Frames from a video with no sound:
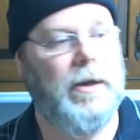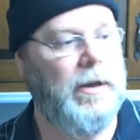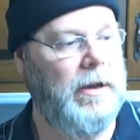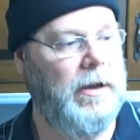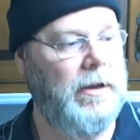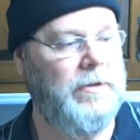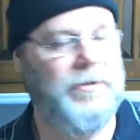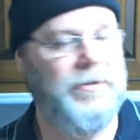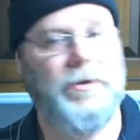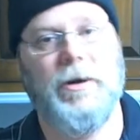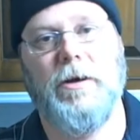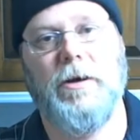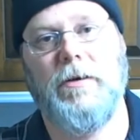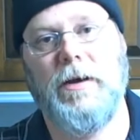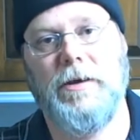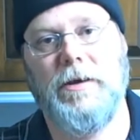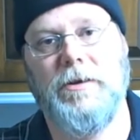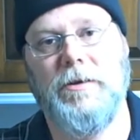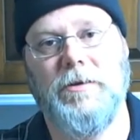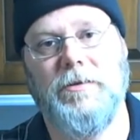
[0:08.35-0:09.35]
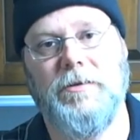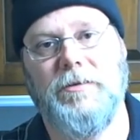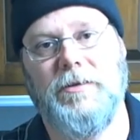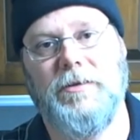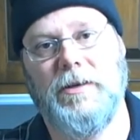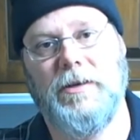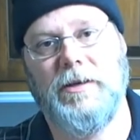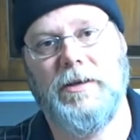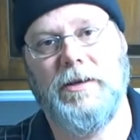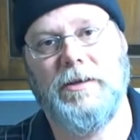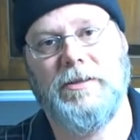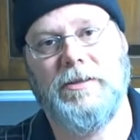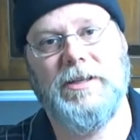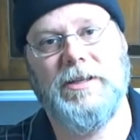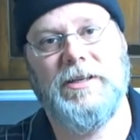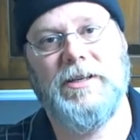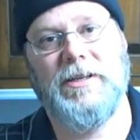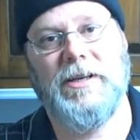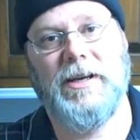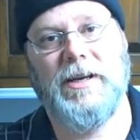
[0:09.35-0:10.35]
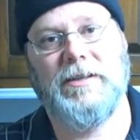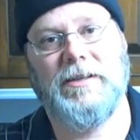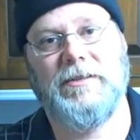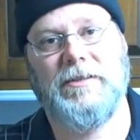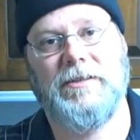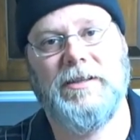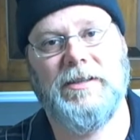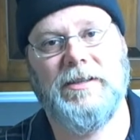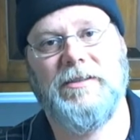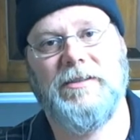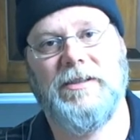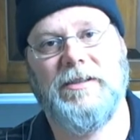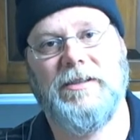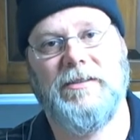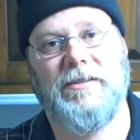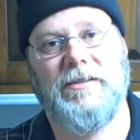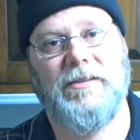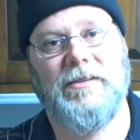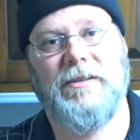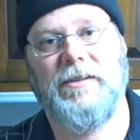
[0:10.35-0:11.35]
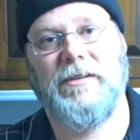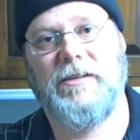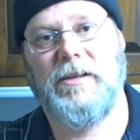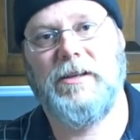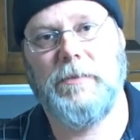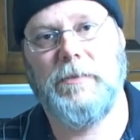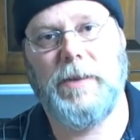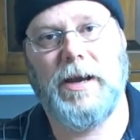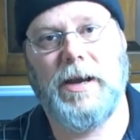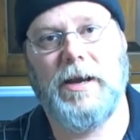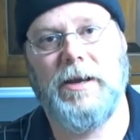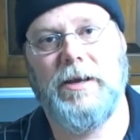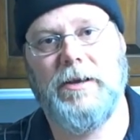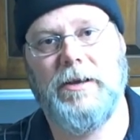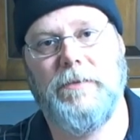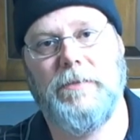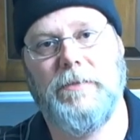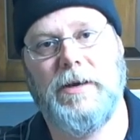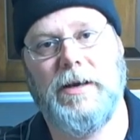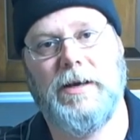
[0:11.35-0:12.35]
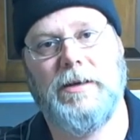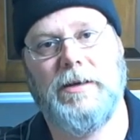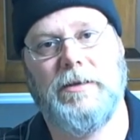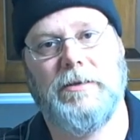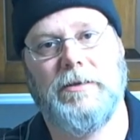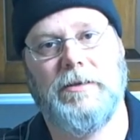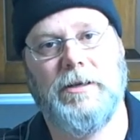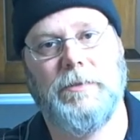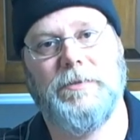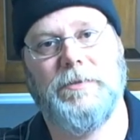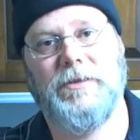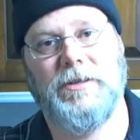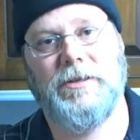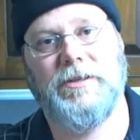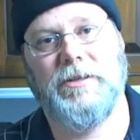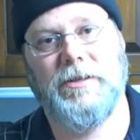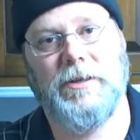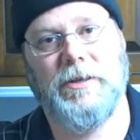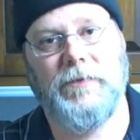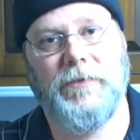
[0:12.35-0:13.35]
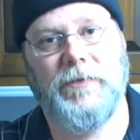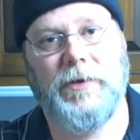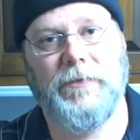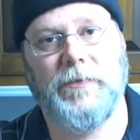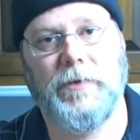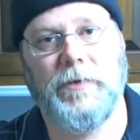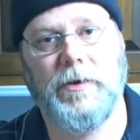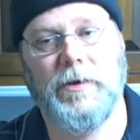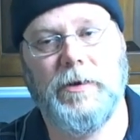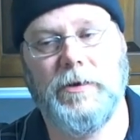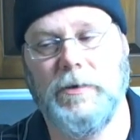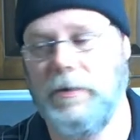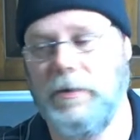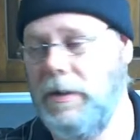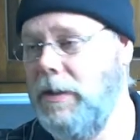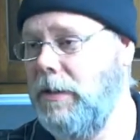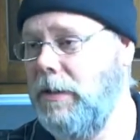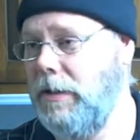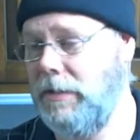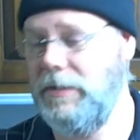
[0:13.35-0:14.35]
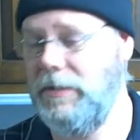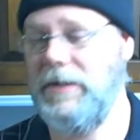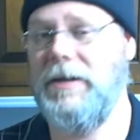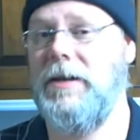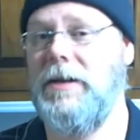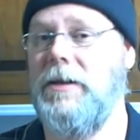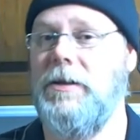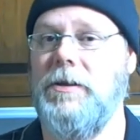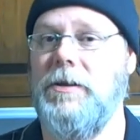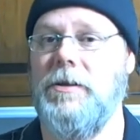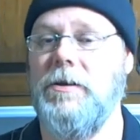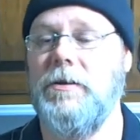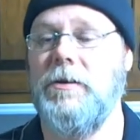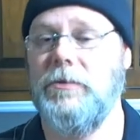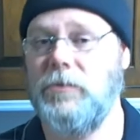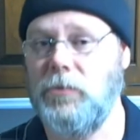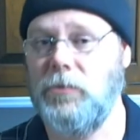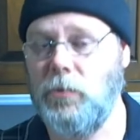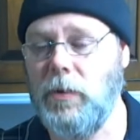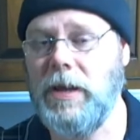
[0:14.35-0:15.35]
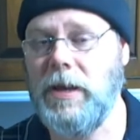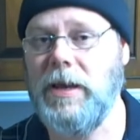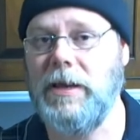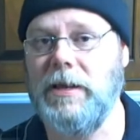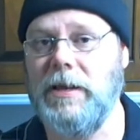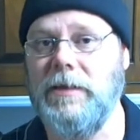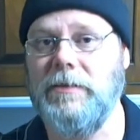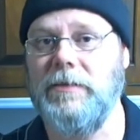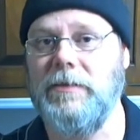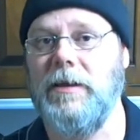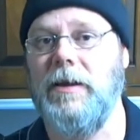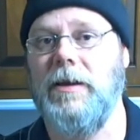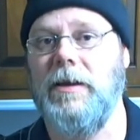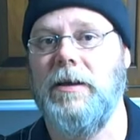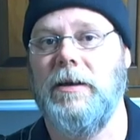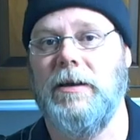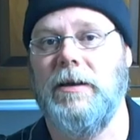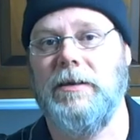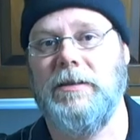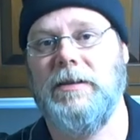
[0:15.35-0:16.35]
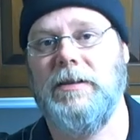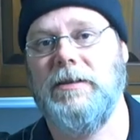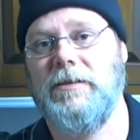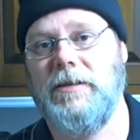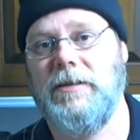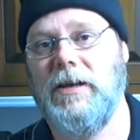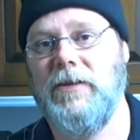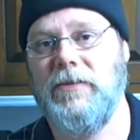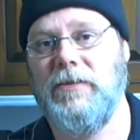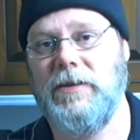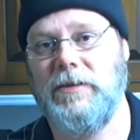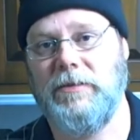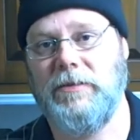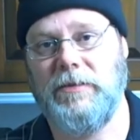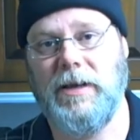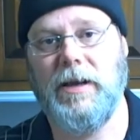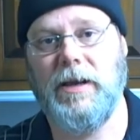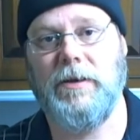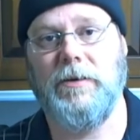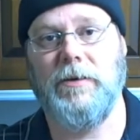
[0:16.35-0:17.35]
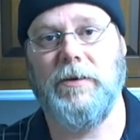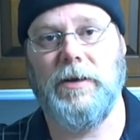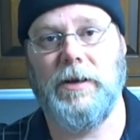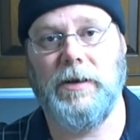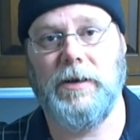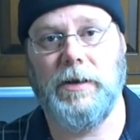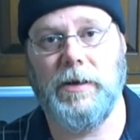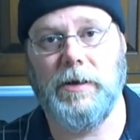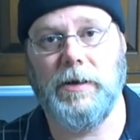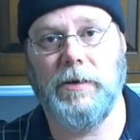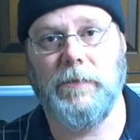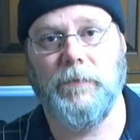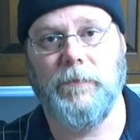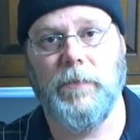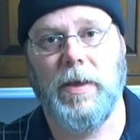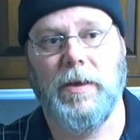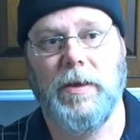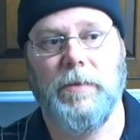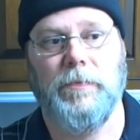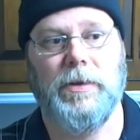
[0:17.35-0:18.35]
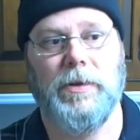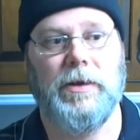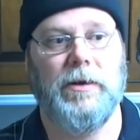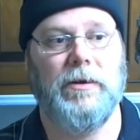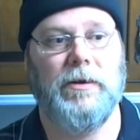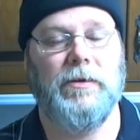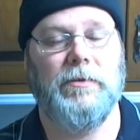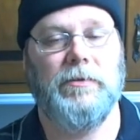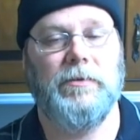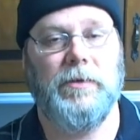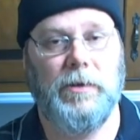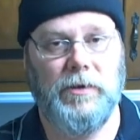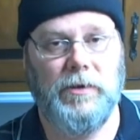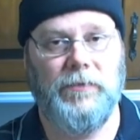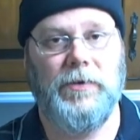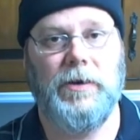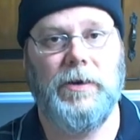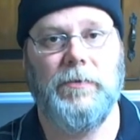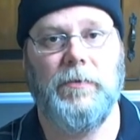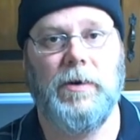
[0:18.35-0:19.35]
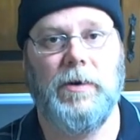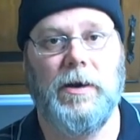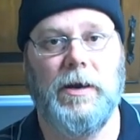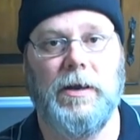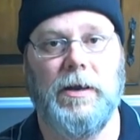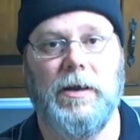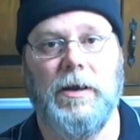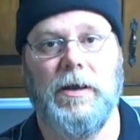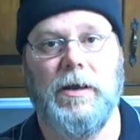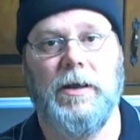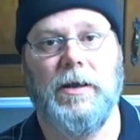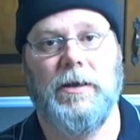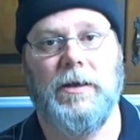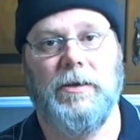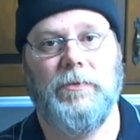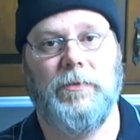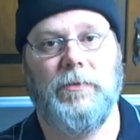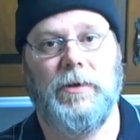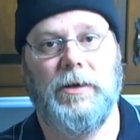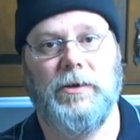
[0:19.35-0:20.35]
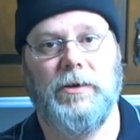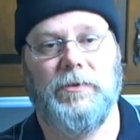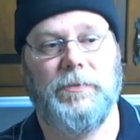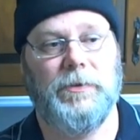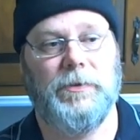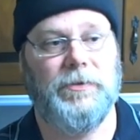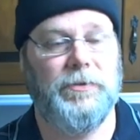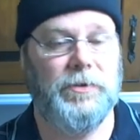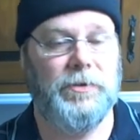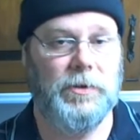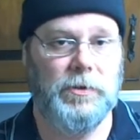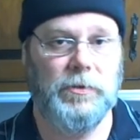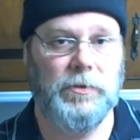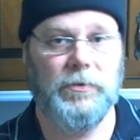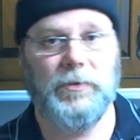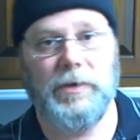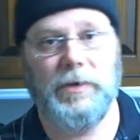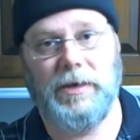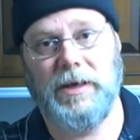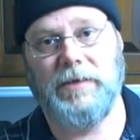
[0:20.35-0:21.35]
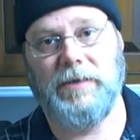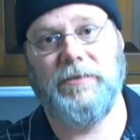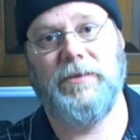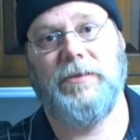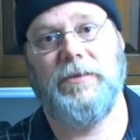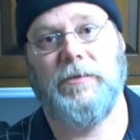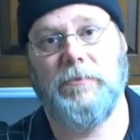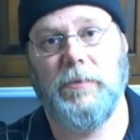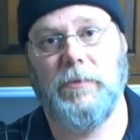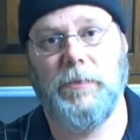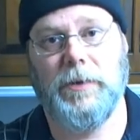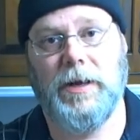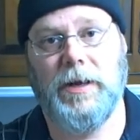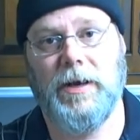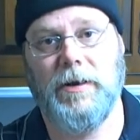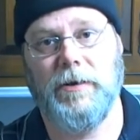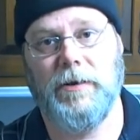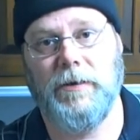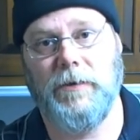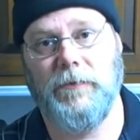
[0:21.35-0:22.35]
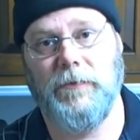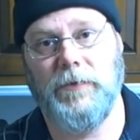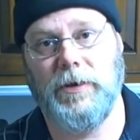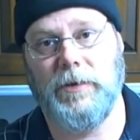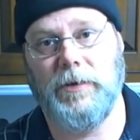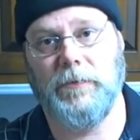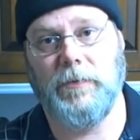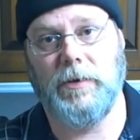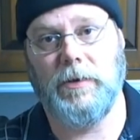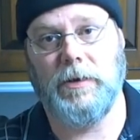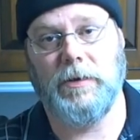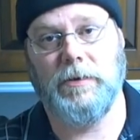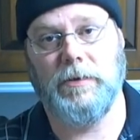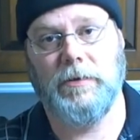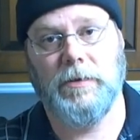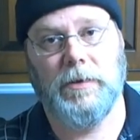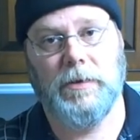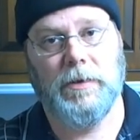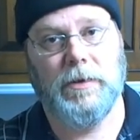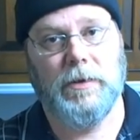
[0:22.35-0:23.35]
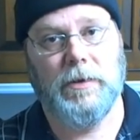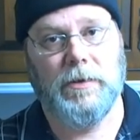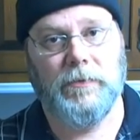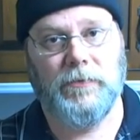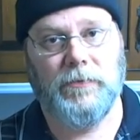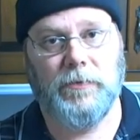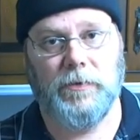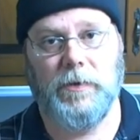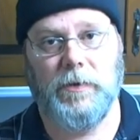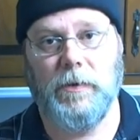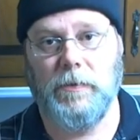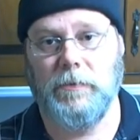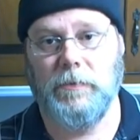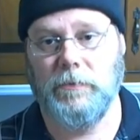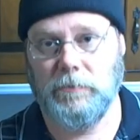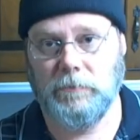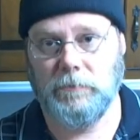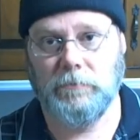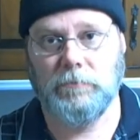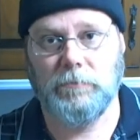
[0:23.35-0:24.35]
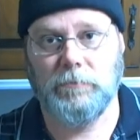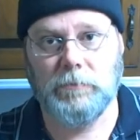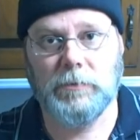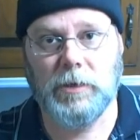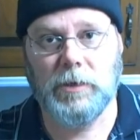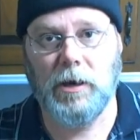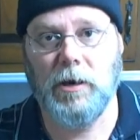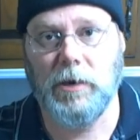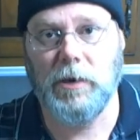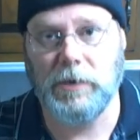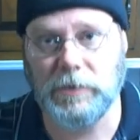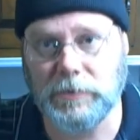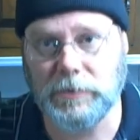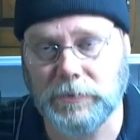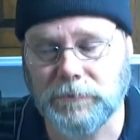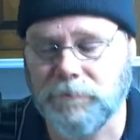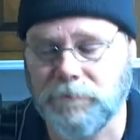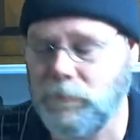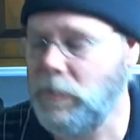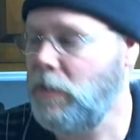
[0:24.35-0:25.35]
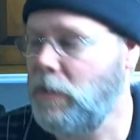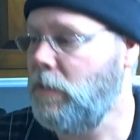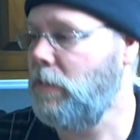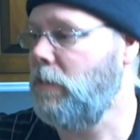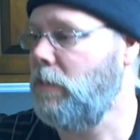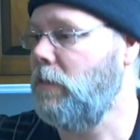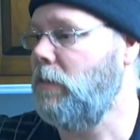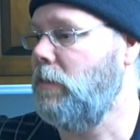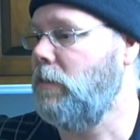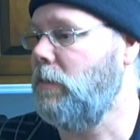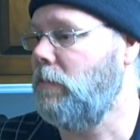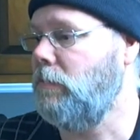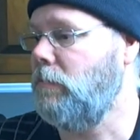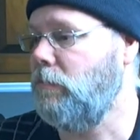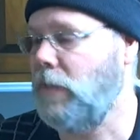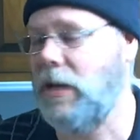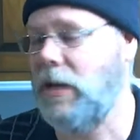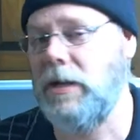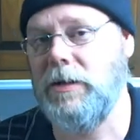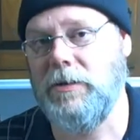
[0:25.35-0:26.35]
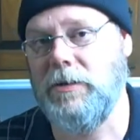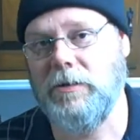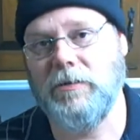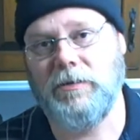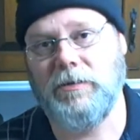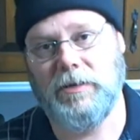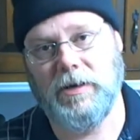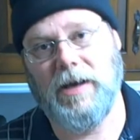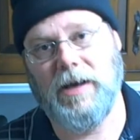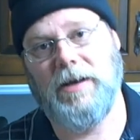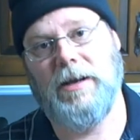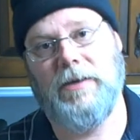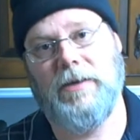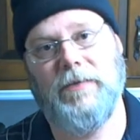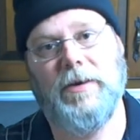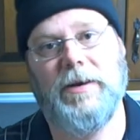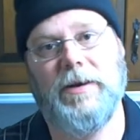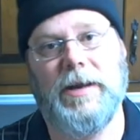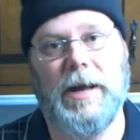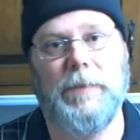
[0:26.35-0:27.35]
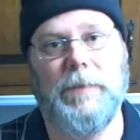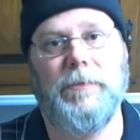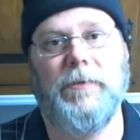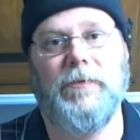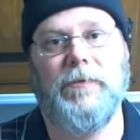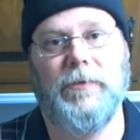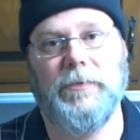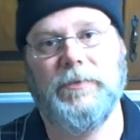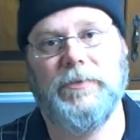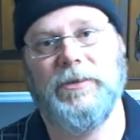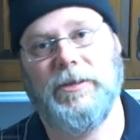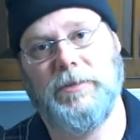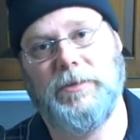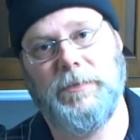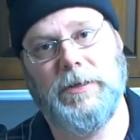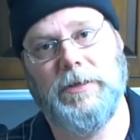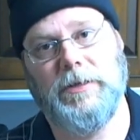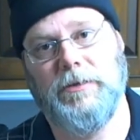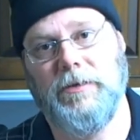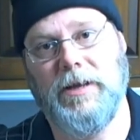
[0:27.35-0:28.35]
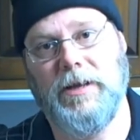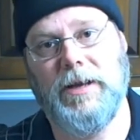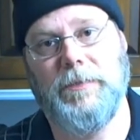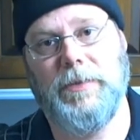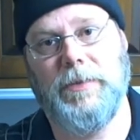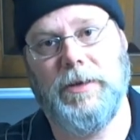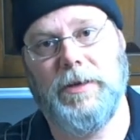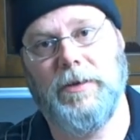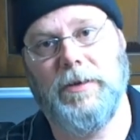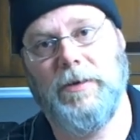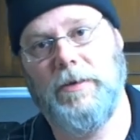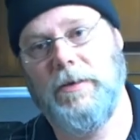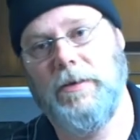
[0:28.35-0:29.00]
As you know, I used a GTX 1060 6GB in my Dell Precision T7400. Now, technically, you could squeeze a 1070 standard in there because 150 watt is what they're supposed to use, and that system will put out 150 watt for the cards. But you still have to have an adapter from a 6-pin to an 8-pin.